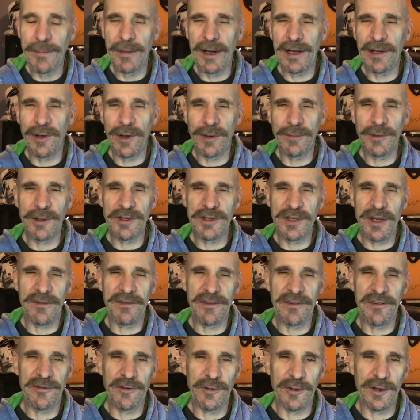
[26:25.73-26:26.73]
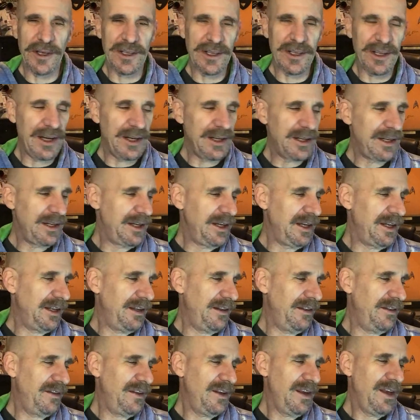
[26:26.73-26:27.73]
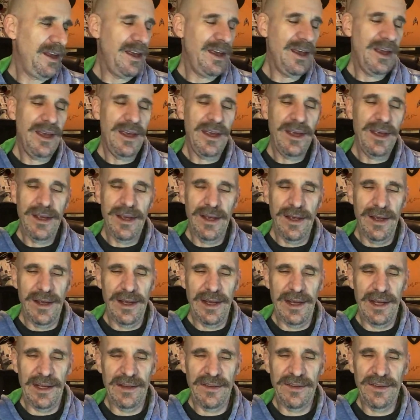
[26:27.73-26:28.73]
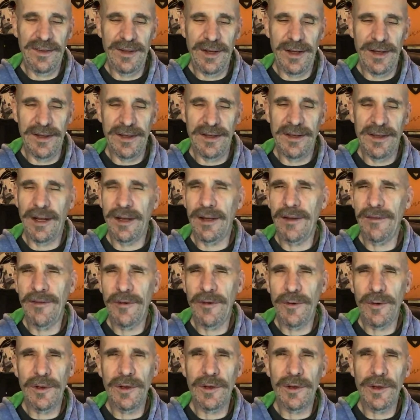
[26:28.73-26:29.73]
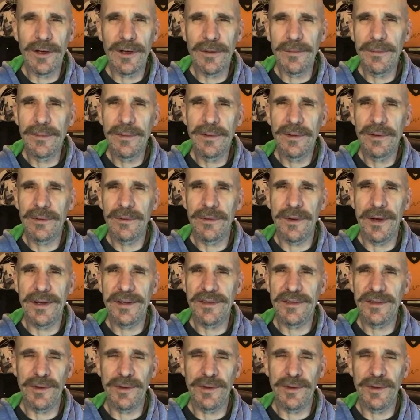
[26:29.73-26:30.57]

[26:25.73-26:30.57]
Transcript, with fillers: My alarm goes off at four o'clock and it's uh, the telephone alarm, right?